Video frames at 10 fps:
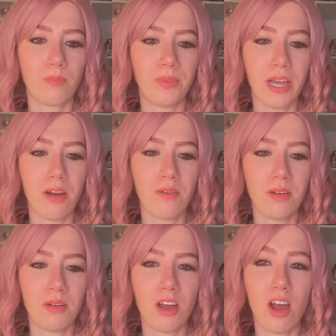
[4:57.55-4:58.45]
Now,
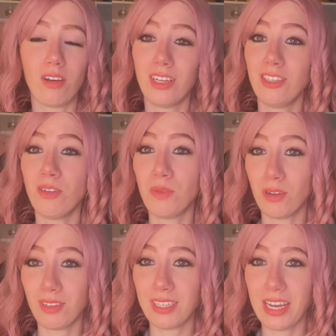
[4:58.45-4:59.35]
unless you're
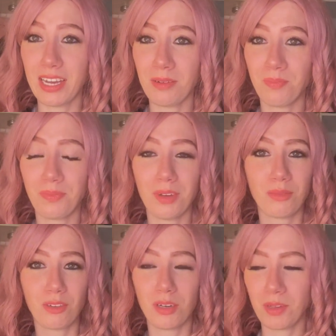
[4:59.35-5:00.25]
Beyonce, I'm
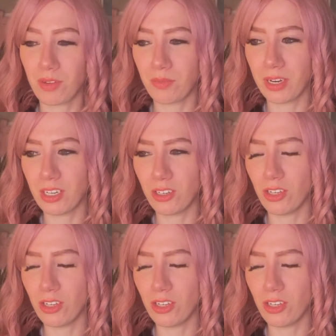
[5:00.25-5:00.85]
sorry to be the one to break it to